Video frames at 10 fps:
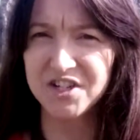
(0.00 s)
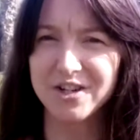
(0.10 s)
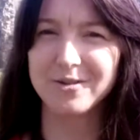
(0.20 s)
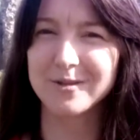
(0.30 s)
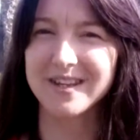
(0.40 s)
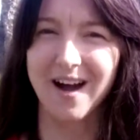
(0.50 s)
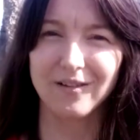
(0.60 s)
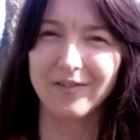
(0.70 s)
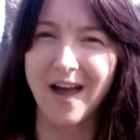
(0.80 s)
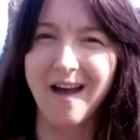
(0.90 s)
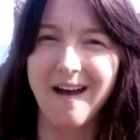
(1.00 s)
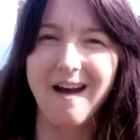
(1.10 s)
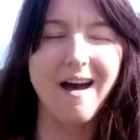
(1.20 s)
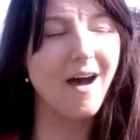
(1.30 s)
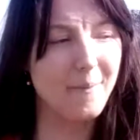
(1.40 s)
yourself,
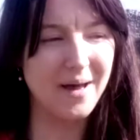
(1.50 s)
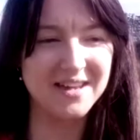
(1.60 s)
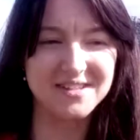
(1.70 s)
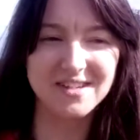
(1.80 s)
as